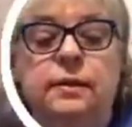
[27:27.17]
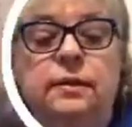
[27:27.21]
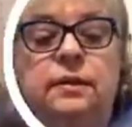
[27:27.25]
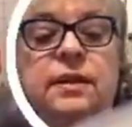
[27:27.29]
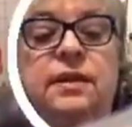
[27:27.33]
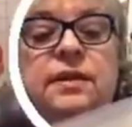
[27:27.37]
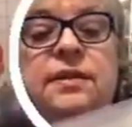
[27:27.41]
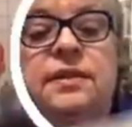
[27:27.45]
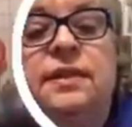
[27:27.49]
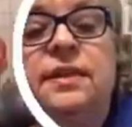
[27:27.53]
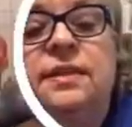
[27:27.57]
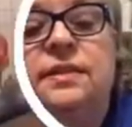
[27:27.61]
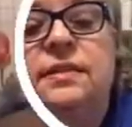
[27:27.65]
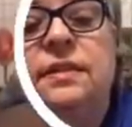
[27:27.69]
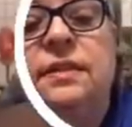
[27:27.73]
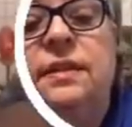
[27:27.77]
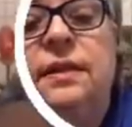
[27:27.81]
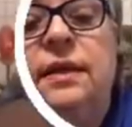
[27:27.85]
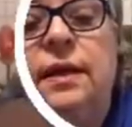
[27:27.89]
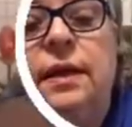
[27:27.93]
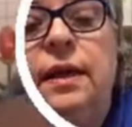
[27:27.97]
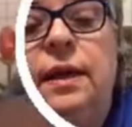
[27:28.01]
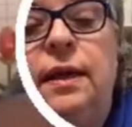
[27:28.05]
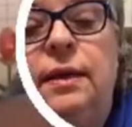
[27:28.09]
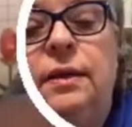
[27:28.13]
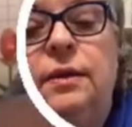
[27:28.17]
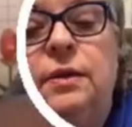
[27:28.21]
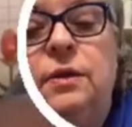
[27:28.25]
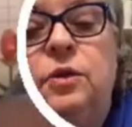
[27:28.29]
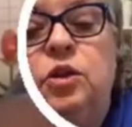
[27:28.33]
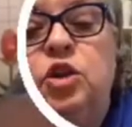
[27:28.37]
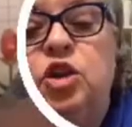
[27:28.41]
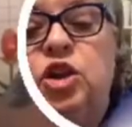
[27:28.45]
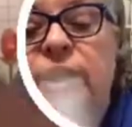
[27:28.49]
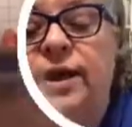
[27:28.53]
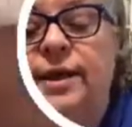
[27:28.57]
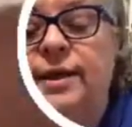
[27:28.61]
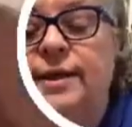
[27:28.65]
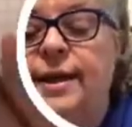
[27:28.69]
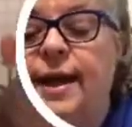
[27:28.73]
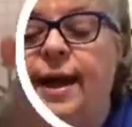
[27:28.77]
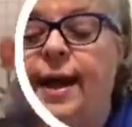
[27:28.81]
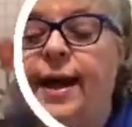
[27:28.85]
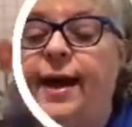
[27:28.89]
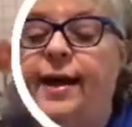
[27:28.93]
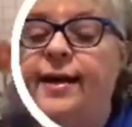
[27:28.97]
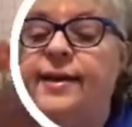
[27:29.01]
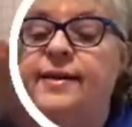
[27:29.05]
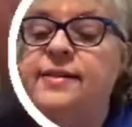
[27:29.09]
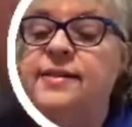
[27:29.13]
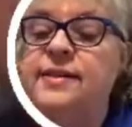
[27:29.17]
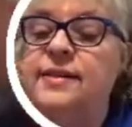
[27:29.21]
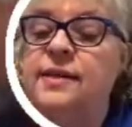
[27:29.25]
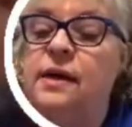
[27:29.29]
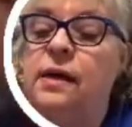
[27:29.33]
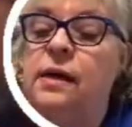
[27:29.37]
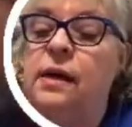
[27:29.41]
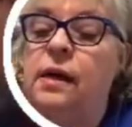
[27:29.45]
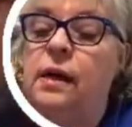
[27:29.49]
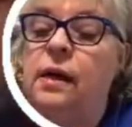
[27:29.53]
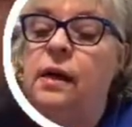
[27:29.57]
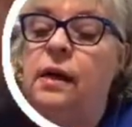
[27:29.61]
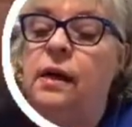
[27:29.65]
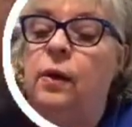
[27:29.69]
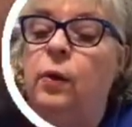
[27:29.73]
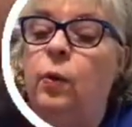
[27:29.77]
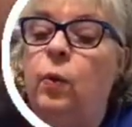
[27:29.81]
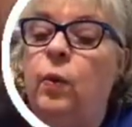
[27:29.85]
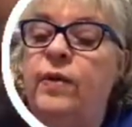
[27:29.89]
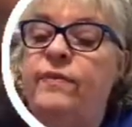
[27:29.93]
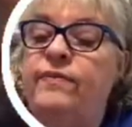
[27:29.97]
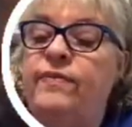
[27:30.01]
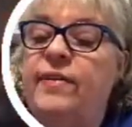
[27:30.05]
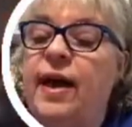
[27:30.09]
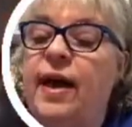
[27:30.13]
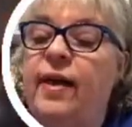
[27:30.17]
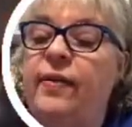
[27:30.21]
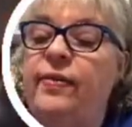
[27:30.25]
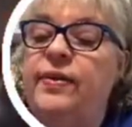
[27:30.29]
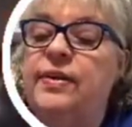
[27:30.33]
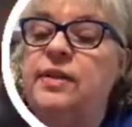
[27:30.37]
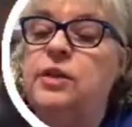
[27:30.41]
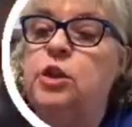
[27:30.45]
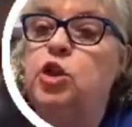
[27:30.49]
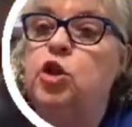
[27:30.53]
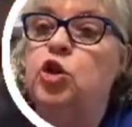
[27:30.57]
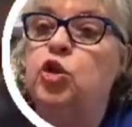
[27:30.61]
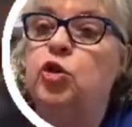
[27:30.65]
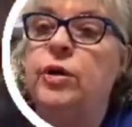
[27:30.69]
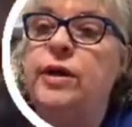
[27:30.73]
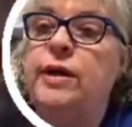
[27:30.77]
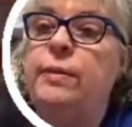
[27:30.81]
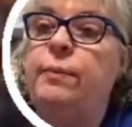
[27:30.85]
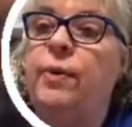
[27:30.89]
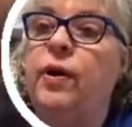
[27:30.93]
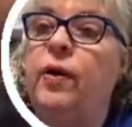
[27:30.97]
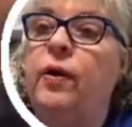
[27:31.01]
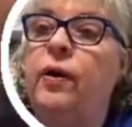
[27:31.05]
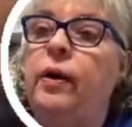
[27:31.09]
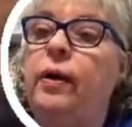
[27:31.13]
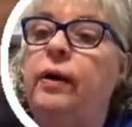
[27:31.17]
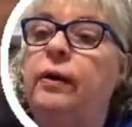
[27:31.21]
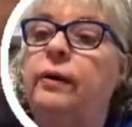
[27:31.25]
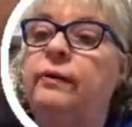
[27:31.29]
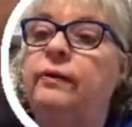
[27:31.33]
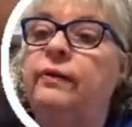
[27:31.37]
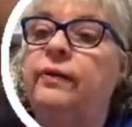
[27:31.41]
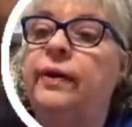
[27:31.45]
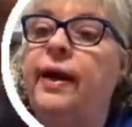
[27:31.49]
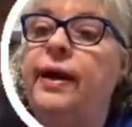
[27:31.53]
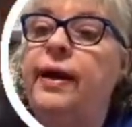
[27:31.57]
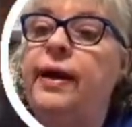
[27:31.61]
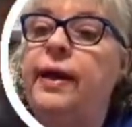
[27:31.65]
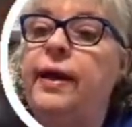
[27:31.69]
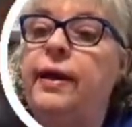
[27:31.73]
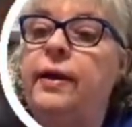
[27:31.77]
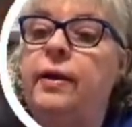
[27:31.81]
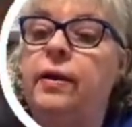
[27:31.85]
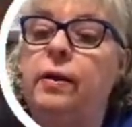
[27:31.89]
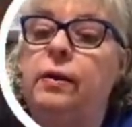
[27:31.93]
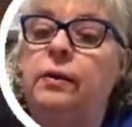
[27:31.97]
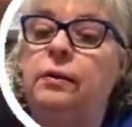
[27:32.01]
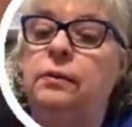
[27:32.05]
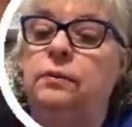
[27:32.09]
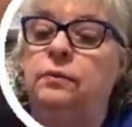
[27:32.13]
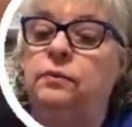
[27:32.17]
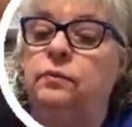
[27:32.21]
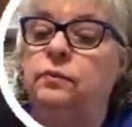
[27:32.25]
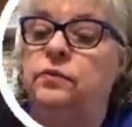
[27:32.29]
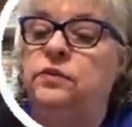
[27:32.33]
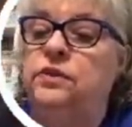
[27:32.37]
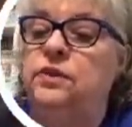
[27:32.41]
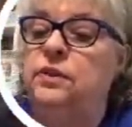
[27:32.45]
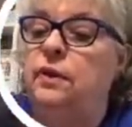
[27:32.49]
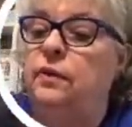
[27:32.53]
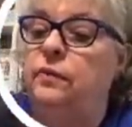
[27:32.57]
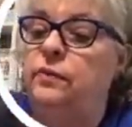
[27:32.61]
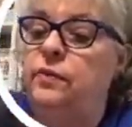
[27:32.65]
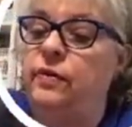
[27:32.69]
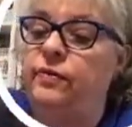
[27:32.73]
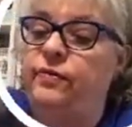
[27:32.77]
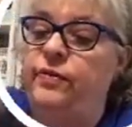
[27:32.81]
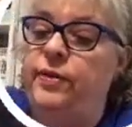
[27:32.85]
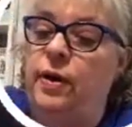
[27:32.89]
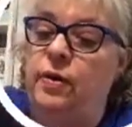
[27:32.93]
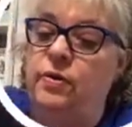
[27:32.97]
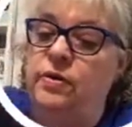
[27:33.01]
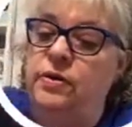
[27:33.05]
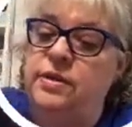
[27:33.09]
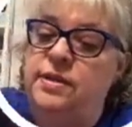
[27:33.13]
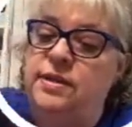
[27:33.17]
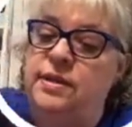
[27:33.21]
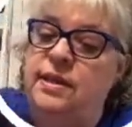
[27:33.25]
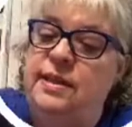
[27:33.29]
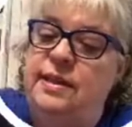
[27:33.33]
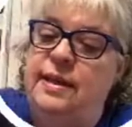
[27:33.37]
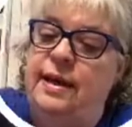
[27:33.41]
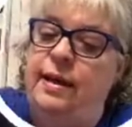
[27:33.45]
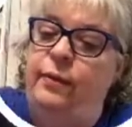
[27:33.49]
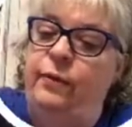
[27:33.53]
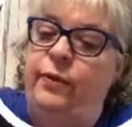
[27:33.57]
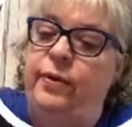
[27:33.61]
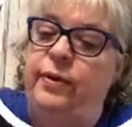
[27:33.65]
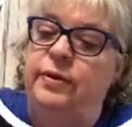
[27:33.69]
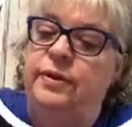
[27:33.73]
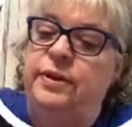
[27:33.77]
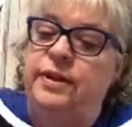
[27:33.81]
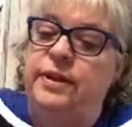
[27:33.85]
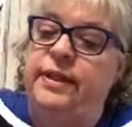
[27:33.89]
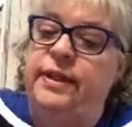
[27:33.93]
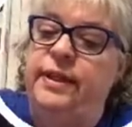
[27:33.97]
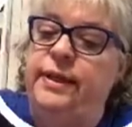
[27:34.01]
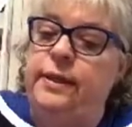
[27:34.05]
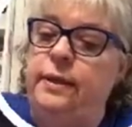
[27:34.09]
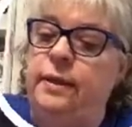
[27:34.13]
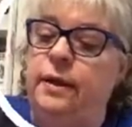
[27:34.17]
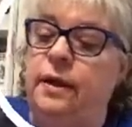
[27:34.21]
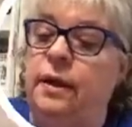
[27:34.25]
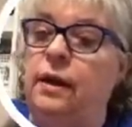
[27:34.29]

this is the chick dies, we've got this streamer right here. I don't know if y'all can see that real good.